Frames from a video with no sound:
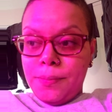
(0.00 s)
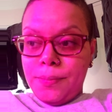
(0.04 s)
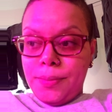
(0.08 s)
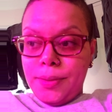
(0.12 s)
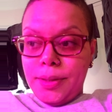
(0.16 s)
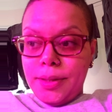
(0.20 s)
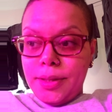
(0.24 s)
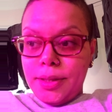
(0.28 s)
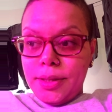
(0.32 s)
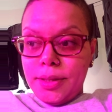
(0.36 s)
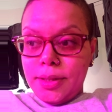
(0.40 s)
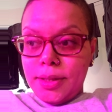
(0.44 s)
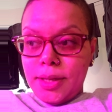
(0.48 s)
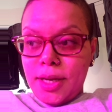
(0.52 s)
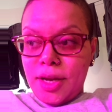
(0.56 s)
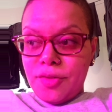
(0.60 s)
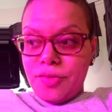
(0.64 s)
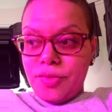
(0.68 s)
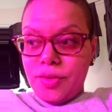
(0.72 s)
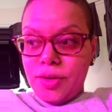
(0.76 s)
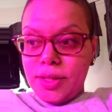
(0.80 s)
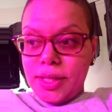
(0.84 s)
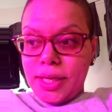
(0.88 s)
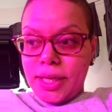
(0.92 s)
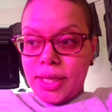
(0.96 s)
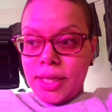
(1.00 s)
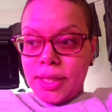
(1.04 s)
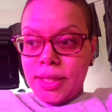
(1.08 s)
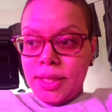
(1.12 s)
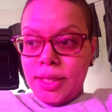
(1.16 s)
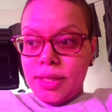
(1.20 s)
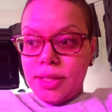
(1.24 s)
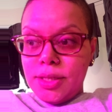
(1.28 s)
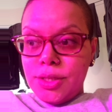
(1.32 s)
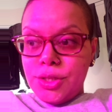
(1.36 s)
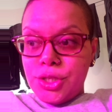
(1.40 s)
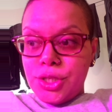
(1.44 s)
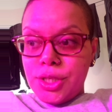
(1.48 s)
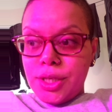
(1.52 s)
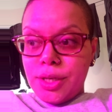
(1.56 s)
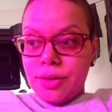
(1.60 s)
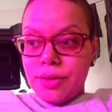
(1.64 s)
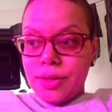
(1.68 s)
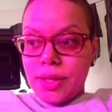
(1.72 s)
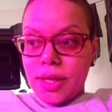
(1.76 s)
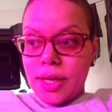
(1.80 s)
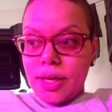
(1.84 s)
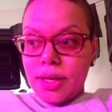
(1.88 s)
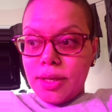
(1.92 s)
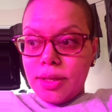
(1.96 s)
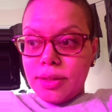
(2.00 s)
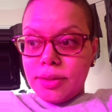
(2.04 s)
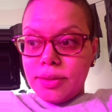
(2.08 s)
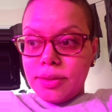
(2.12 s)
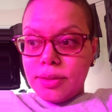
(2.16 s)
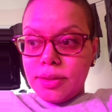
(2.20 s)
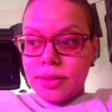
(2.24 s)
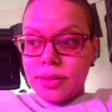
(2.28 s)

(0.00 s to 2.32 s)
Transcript: but I felt like I needed to share that.